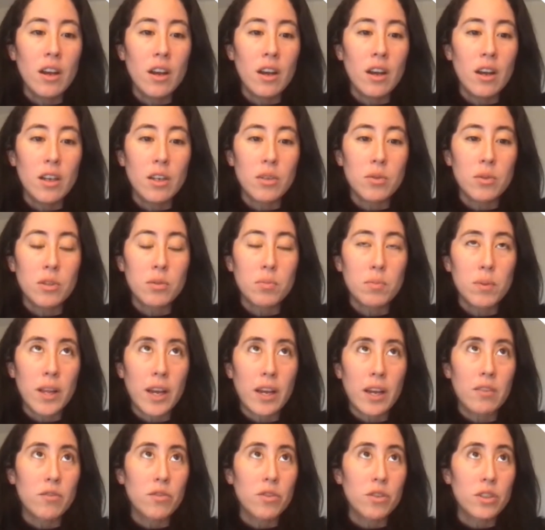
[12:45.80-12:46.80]
It was
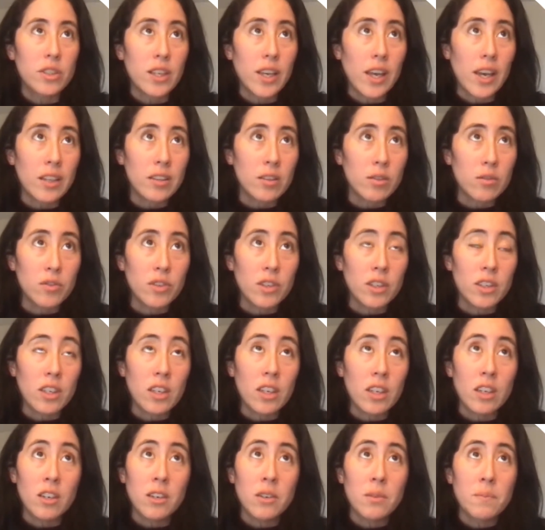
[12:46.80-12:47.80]
planned for the end of the
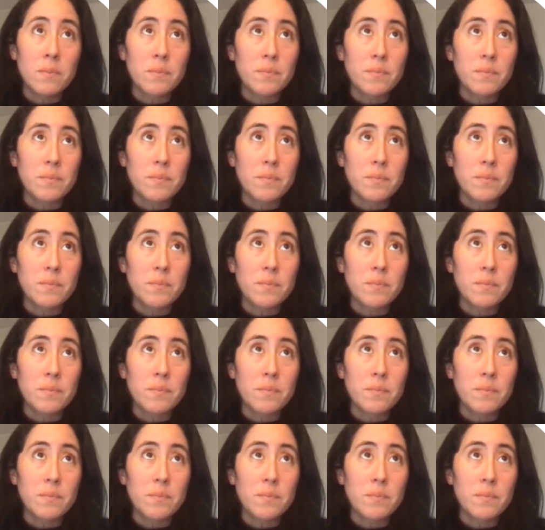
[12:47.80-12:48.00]
year.